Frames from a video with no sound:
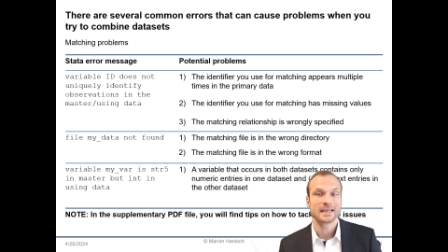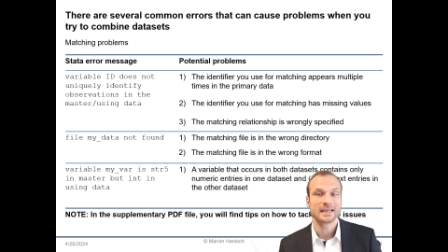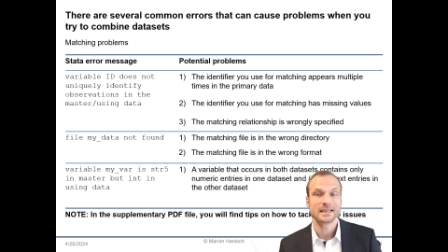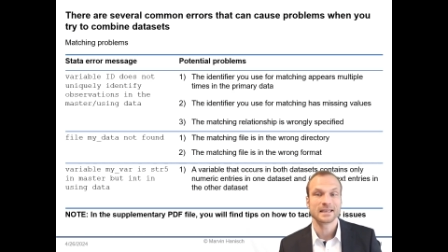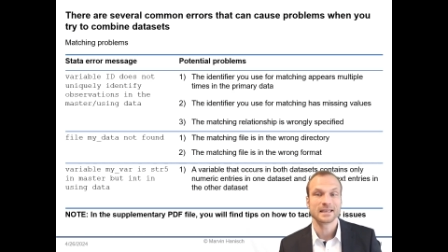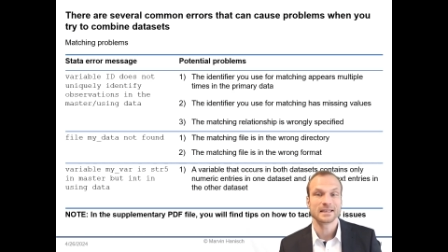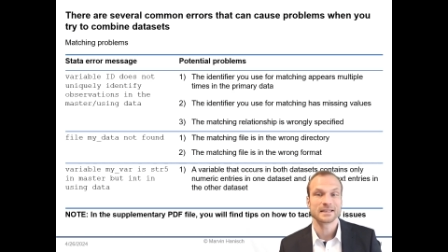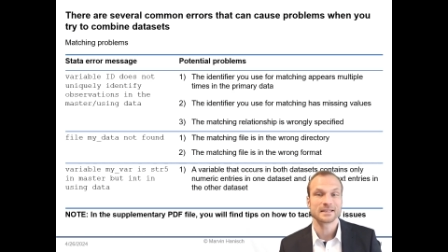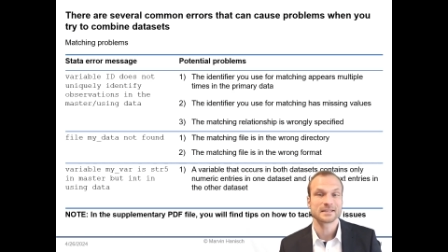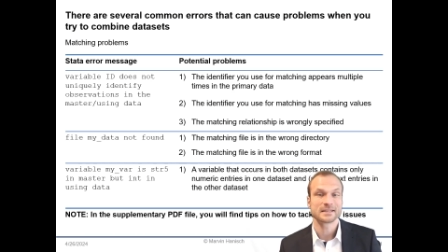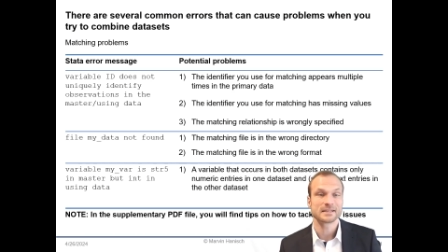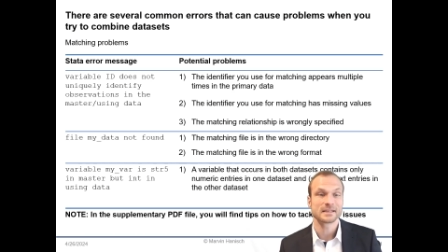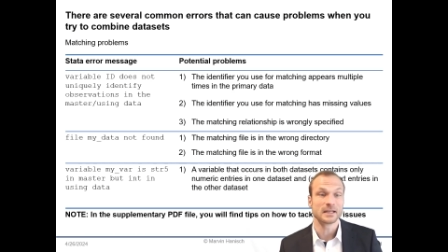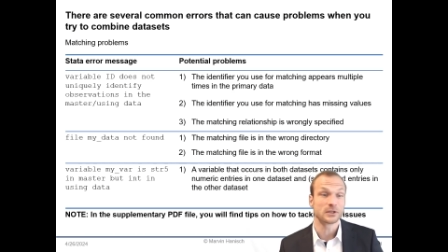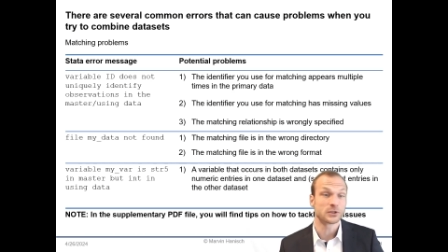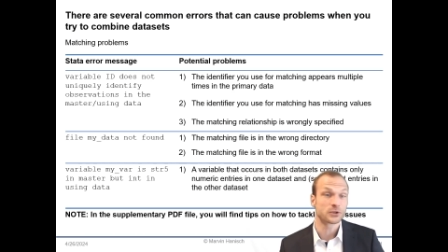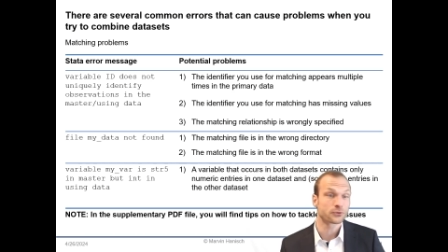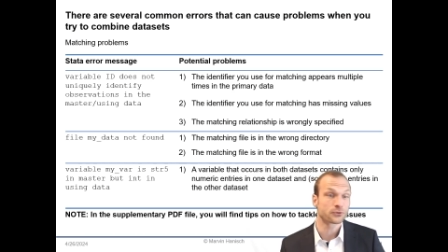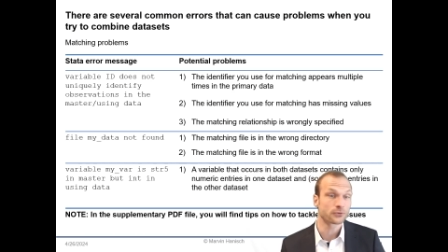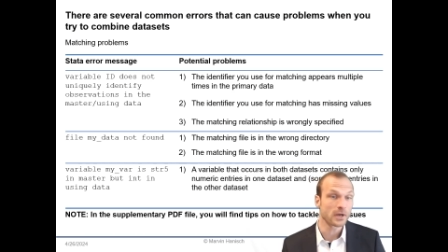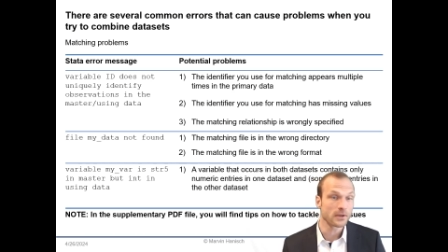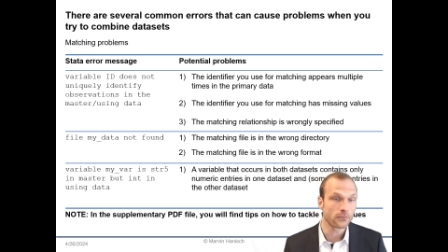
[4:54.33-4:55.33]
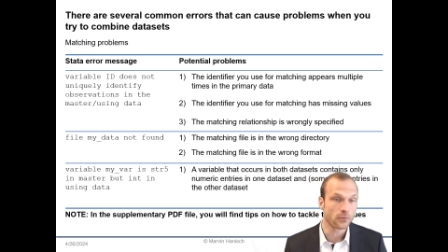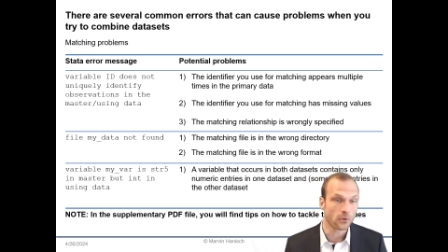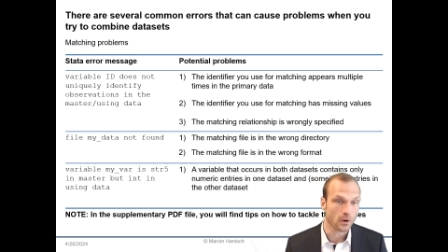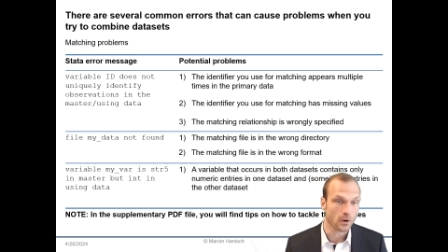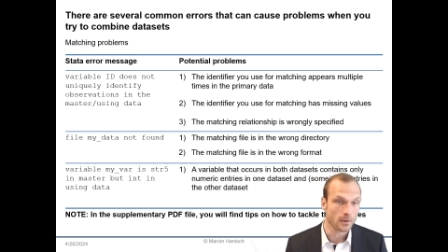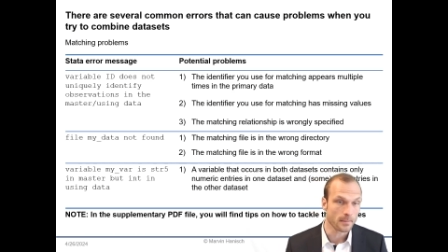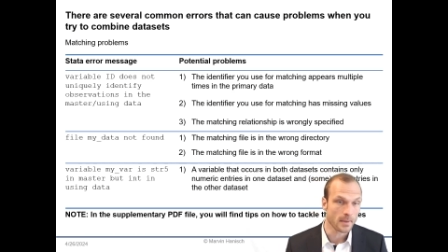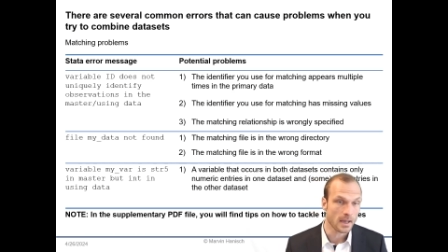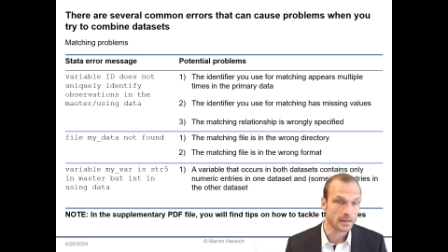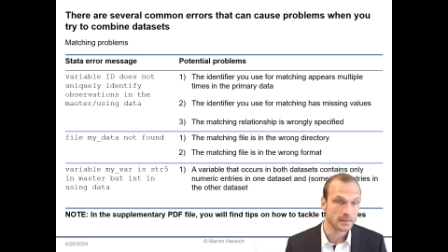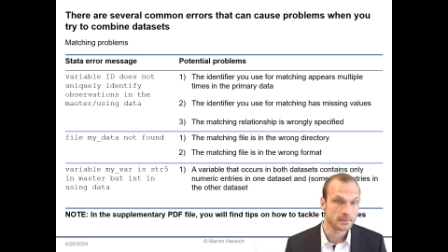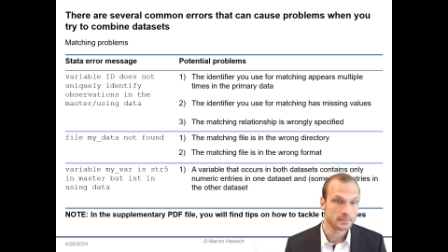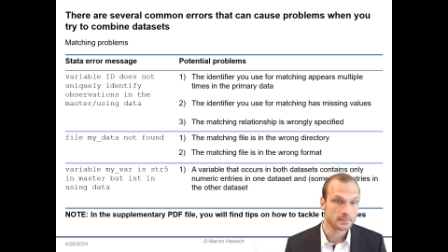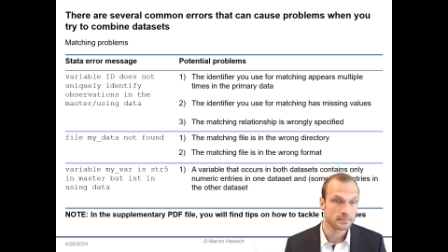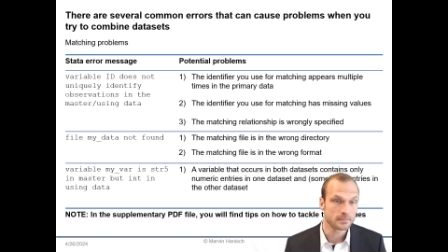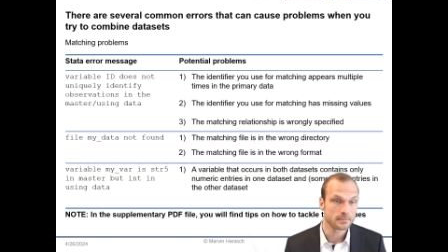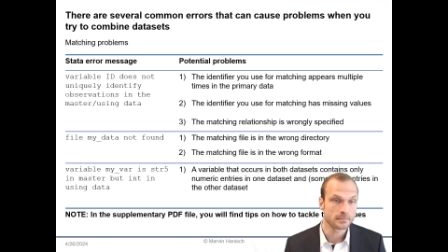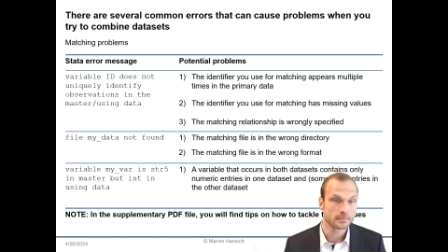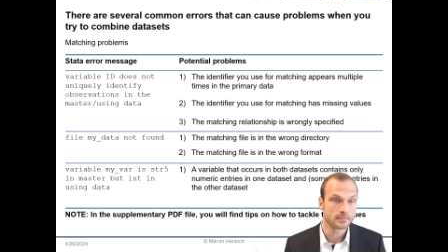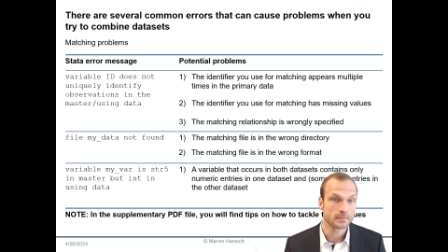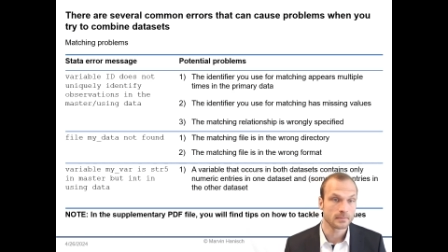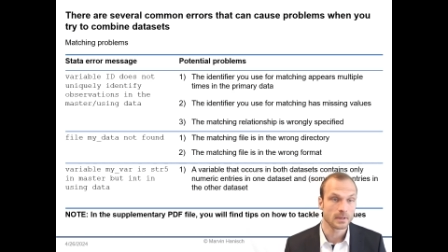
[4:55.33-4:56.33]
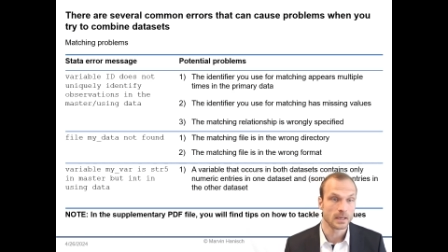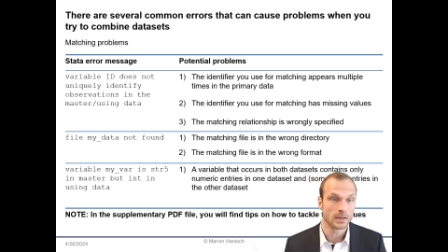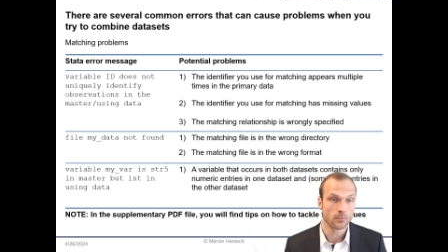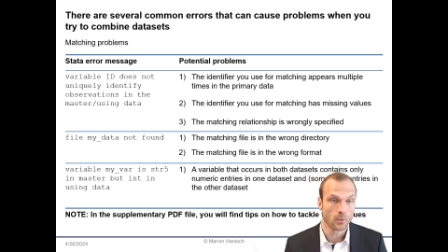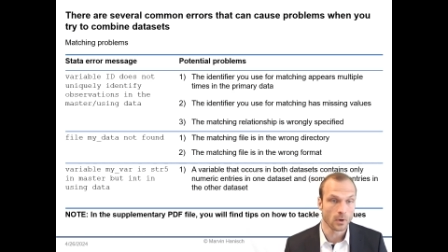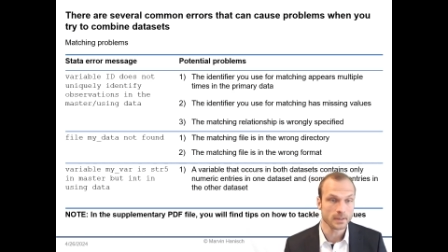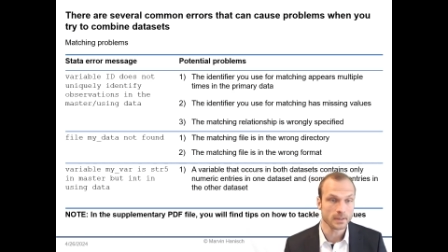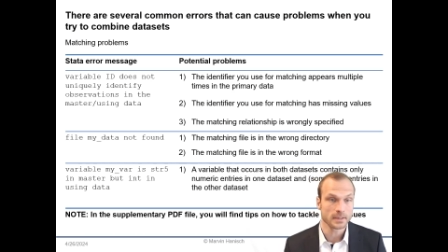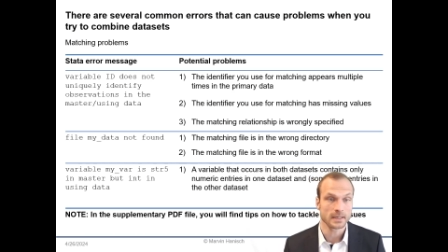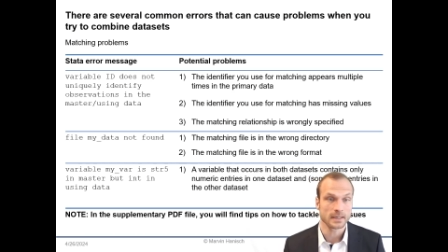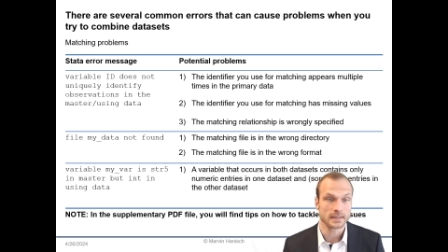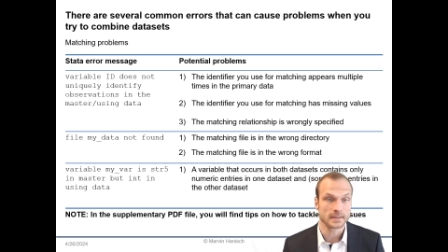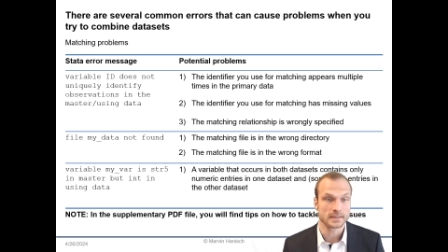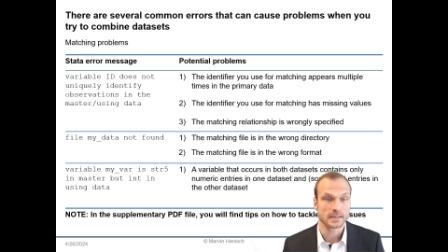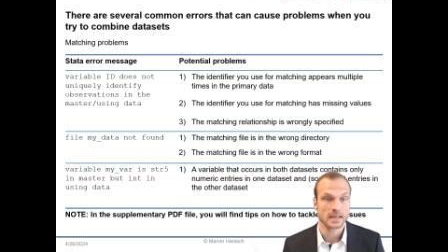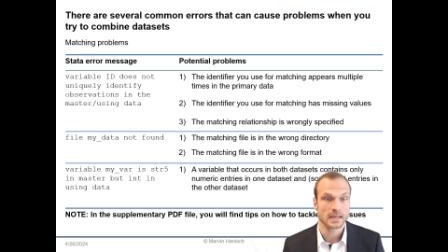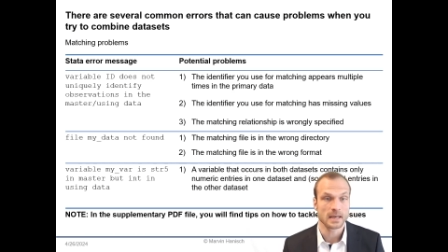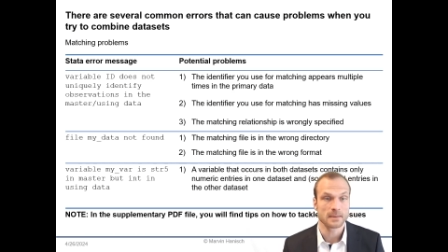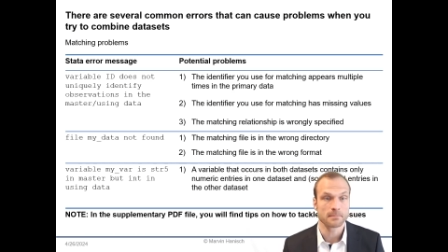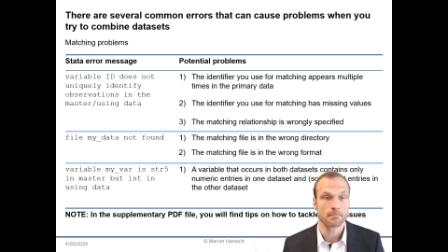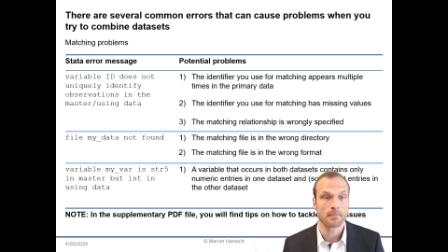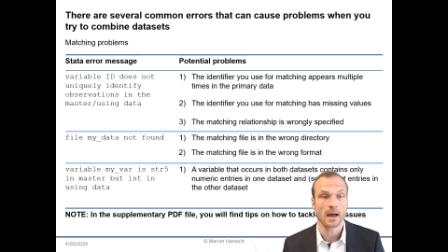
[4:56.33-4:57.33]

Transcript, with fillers: is in string format in one data set,